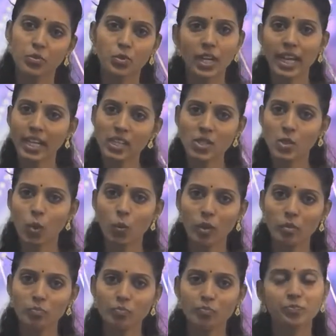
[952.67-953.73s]
Triangles
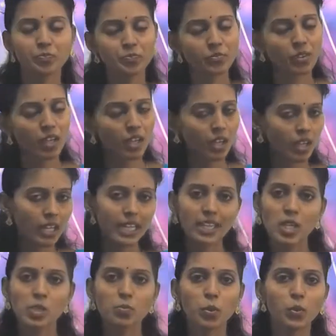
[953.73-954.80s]
over. Let
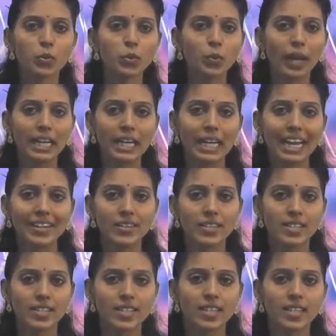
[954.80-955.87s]
us move to
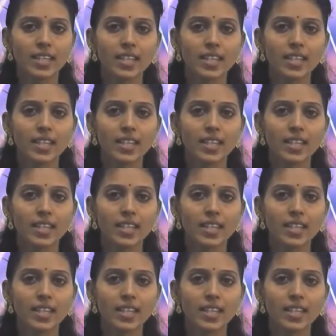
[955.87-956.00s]
quadrilaterals.